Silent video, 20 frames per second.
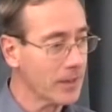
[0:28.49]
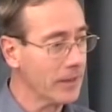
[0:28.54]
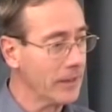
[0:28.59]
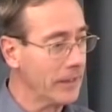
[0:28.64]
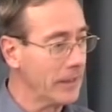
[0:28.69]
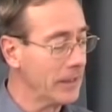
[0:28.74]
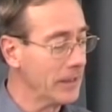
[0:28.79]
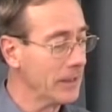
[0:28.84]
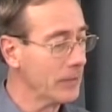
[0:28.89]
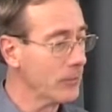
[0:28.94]

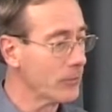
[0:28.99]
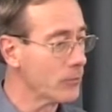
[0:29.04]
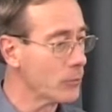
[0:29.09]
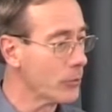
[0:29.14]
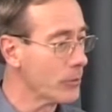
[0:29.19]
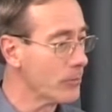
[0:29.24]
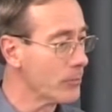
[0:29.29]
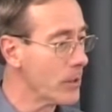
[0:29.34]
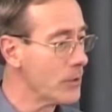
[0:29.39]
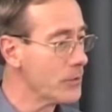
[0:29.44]
Uh, we
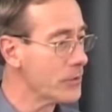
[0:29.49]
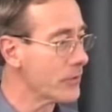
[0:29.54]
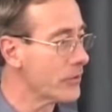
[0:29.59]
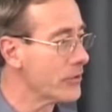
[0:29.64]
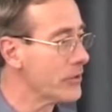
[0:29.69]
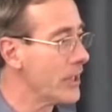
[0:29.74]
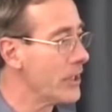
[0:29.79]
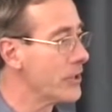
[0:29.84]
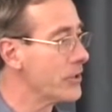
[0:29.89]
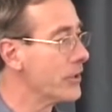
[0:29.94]
call it bones of
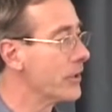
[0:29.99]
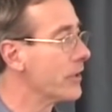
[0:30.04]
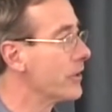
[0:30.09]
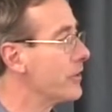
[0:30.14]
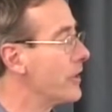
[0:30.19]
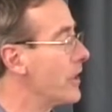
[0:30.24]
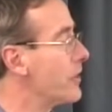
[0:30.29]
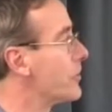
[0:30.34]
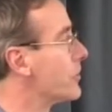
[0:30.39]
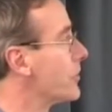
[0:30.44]
contention, the
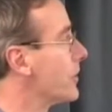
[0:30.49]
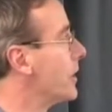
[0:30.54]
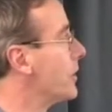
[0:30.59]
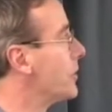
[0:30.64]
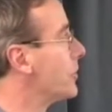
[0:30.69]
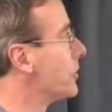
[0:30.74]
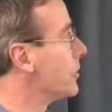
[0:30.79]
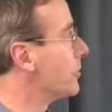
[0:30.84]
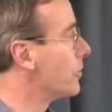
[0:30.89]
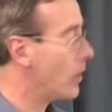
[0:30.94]
contentious
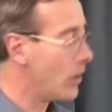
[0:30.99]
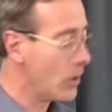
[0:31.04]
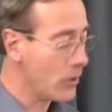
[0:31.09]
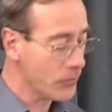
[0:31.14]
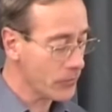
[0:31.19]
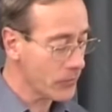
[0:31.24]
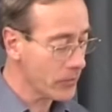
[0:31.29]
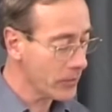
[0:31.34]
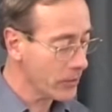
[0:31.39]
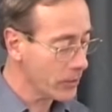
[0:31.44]
issue
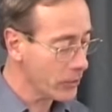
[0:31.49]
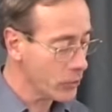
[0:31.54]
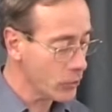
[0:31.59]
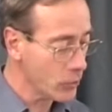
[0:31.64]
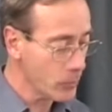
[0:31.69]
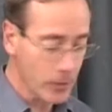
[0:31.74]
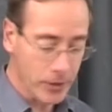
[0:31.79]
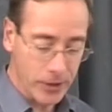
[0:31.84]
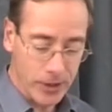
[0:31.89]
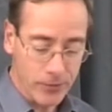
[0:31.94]
of
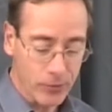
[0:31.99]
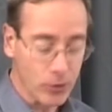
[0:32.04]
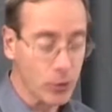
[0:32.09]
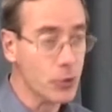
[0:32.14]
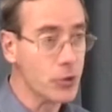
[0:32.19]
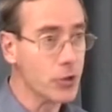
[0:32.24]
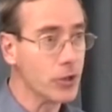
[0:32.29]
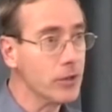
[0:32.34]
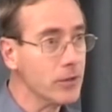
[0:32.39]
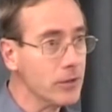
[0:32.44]
human
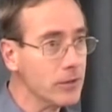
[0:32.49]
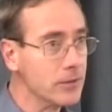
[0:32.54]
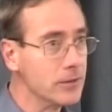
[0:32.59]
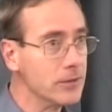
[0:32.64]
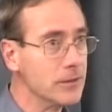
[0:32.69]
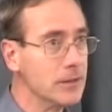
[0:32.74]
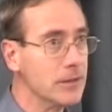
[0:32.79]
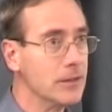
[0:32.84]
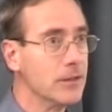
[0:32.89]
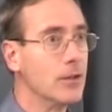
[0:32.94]
evolution,
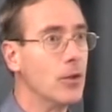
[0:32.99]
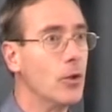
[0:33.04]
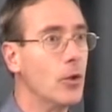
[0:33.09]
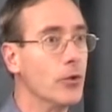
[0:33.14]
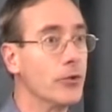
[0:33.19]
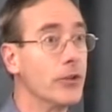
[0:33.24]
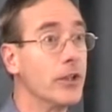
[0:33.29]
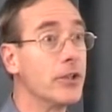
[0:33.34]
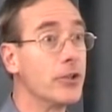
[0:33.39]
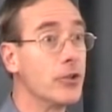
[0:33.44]

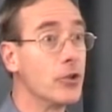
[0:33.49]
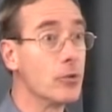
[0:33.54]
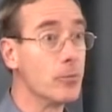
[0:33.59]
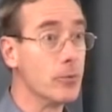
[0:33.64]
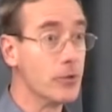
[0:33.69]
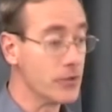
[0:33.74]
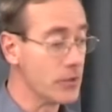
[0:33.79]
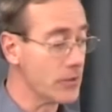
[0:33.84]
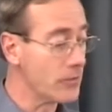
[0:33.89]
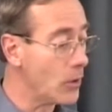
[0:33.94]
or did
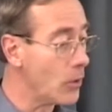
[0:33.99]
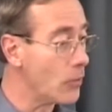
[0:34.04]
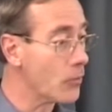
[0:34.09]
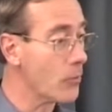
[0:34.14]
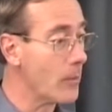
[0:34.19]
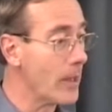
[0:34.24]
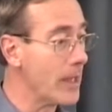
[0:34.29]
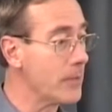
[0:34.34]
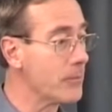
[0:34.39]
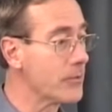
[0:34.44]
humans evolve
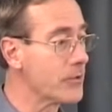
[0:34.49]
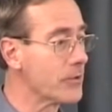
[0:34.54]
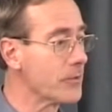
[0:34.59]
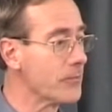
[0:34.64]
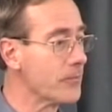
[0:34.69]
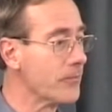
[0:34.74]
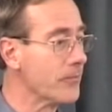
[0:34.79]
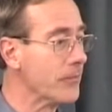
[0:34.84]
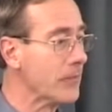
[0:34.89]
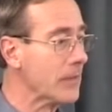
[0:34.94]
from apes?